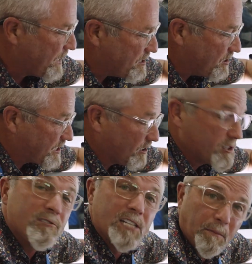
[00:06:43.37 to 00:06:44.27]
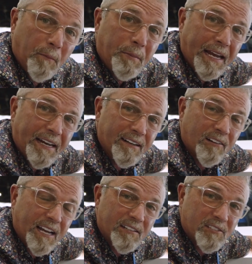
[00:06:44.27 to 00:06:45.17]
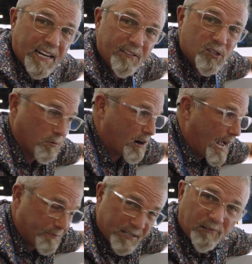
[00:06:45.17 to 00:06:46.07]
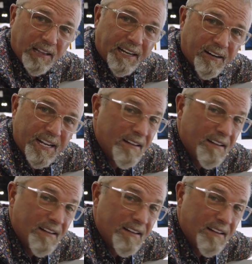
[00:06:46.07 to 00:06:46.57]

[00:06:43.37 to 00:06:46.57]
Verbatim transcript: You can still do double pane, okay? So that gives you more optical clarity.